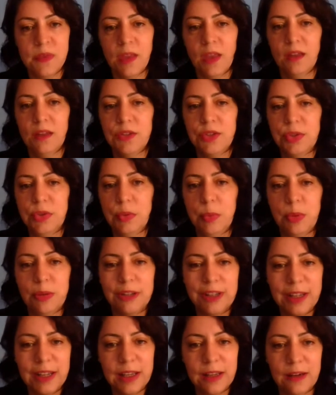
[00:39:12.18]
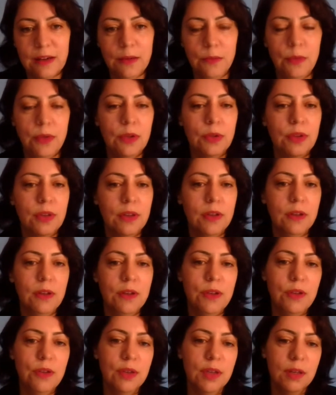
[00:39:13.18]
and through prayer, you
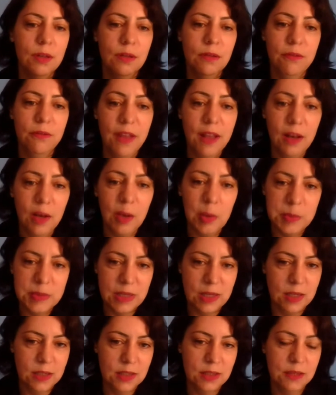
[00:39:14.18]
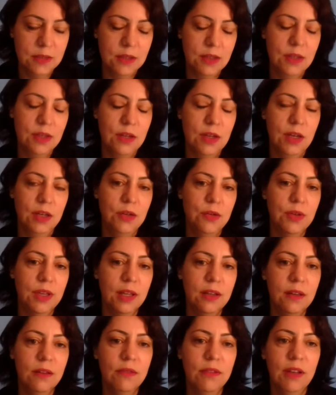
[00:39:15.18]
can develop that, and you
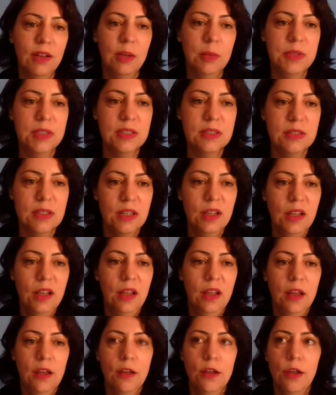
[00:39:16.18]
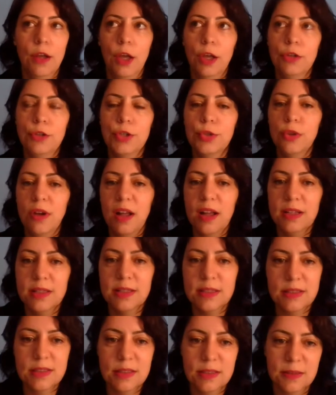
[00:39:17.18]
can develop this
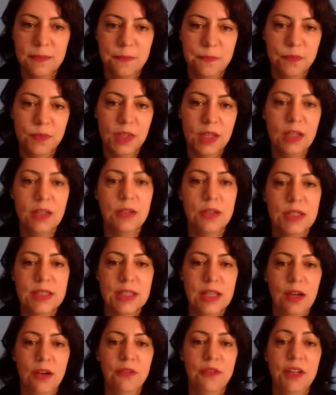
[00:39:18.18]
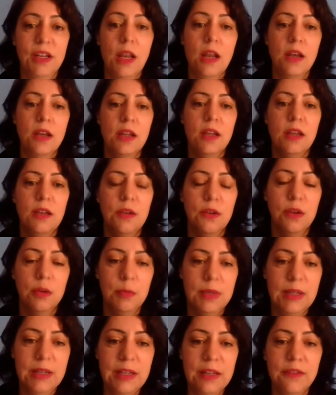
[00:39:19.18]
trust in yourself and in your
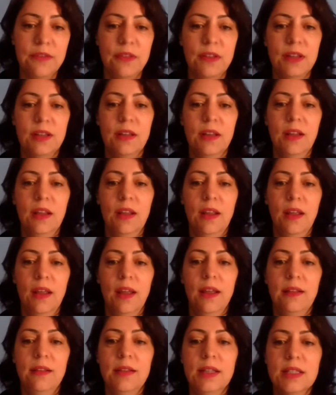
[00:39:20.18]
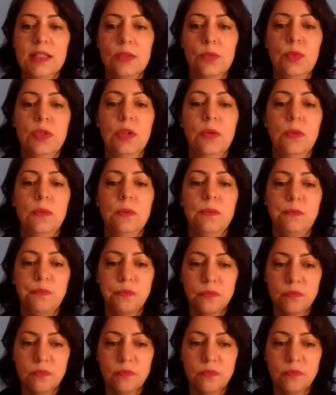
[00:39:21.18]
belief, and this will